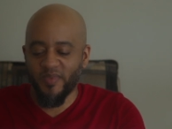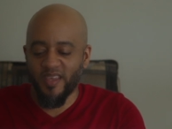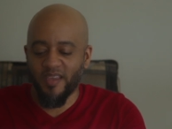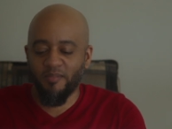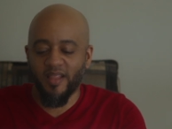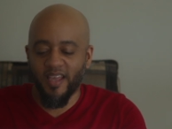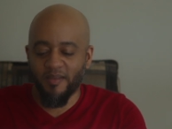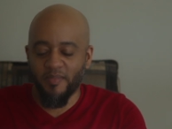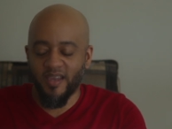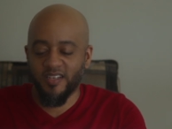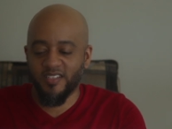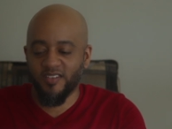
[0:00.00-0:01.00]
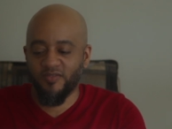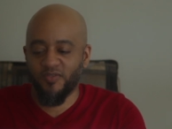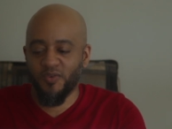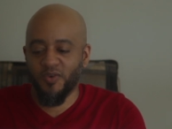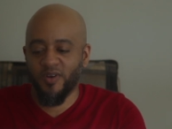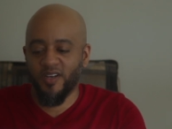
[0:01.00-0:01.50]
a Blackmagic
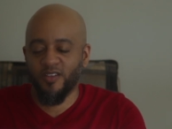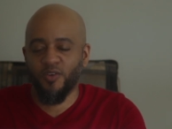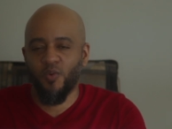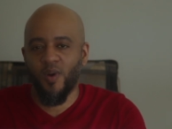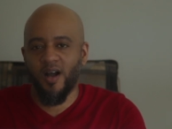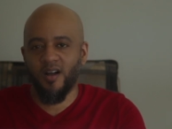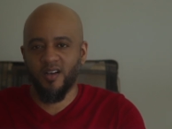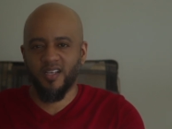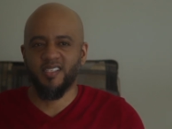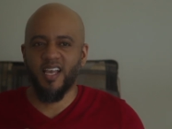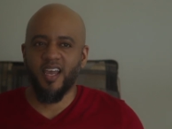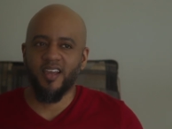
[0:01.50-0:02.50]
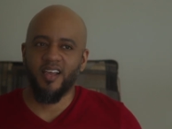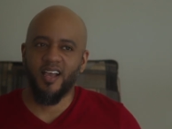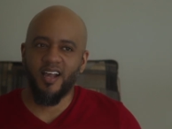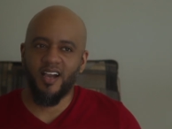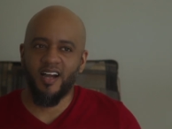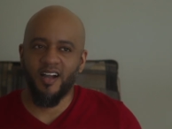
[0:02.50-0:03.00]
for a little while because I
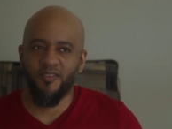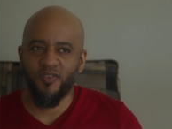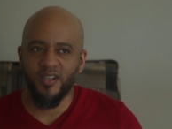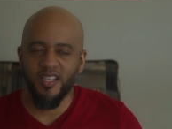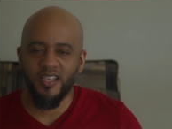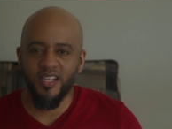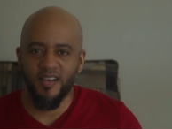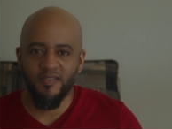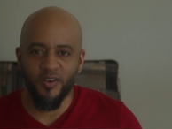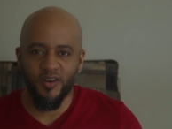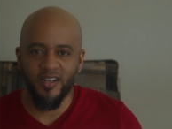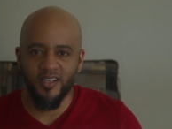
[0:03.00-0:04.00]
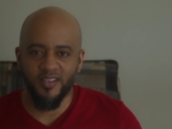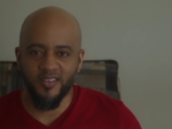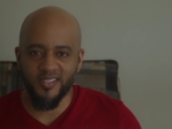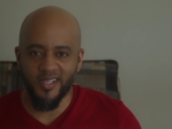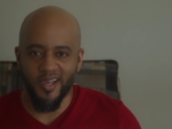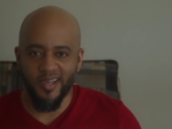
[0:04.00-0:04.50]
I really love their color
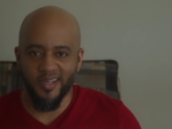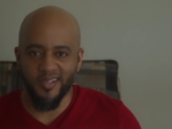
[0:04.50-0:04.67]
science.